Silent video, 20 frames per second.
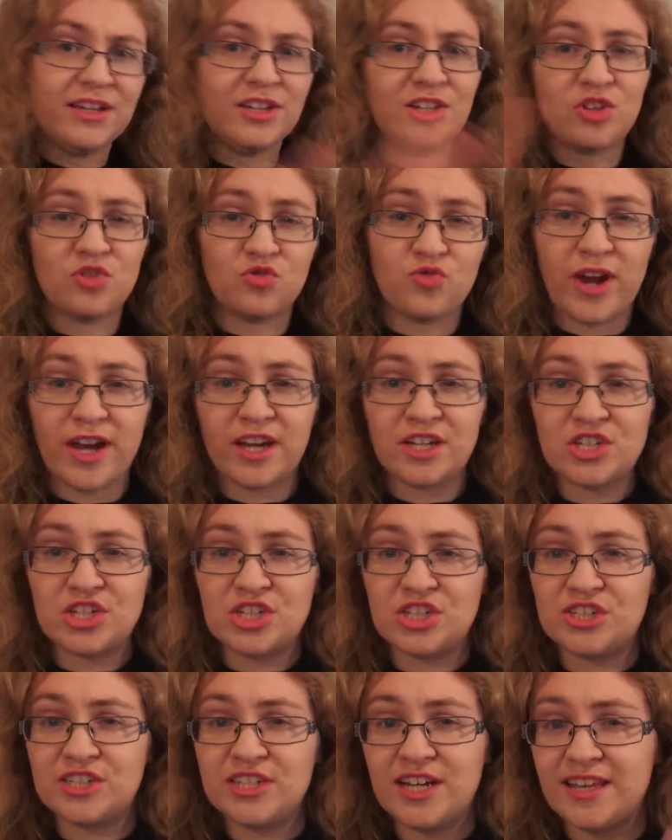
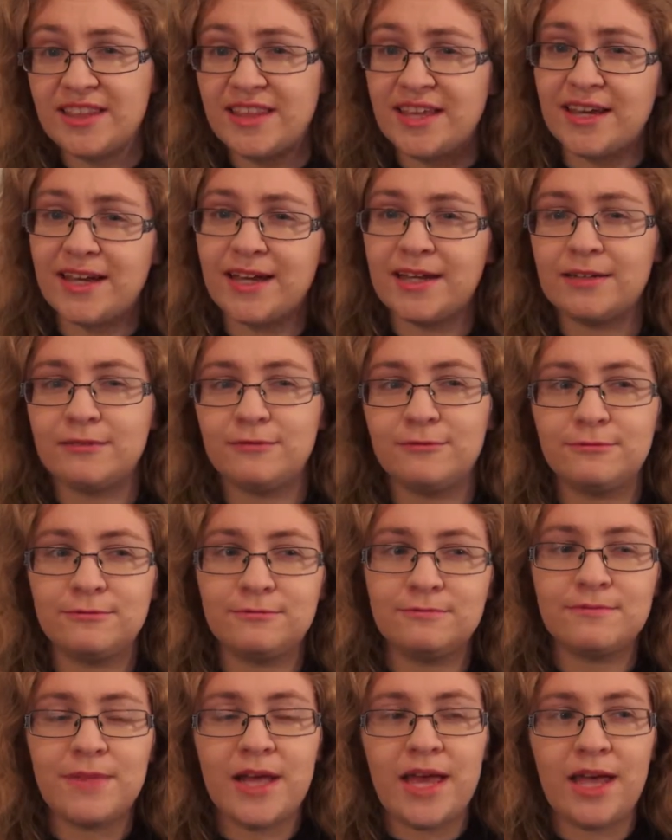direction and they kind of
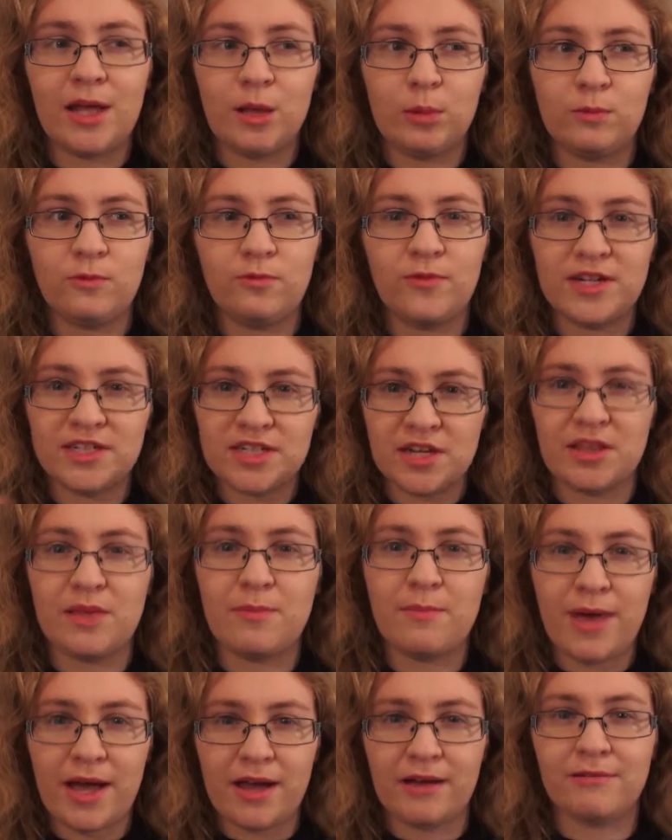help flesh out the
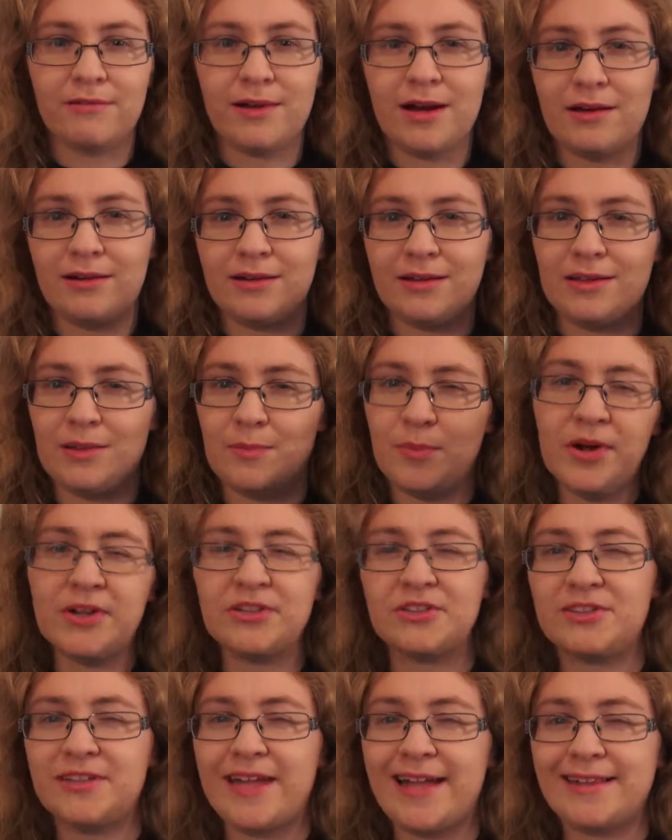background and
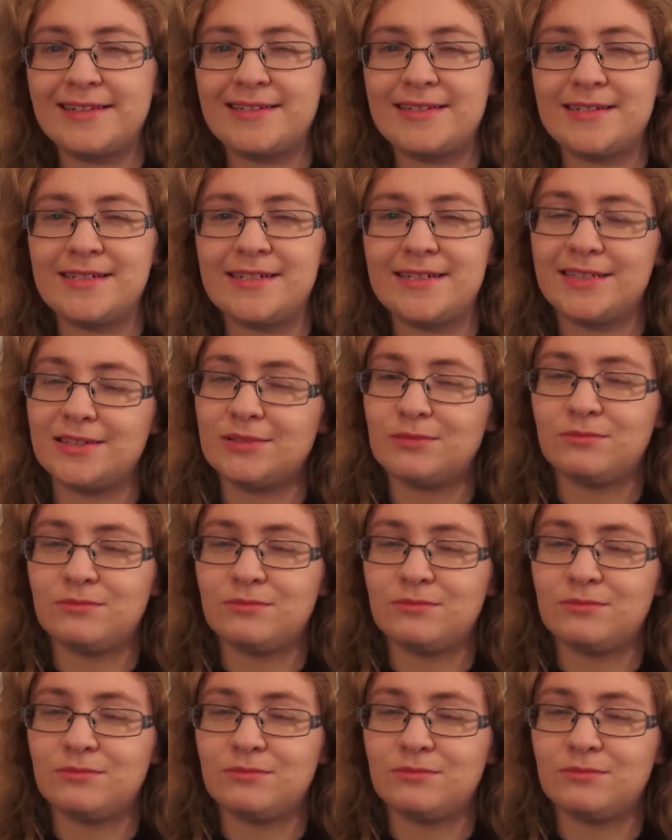personality.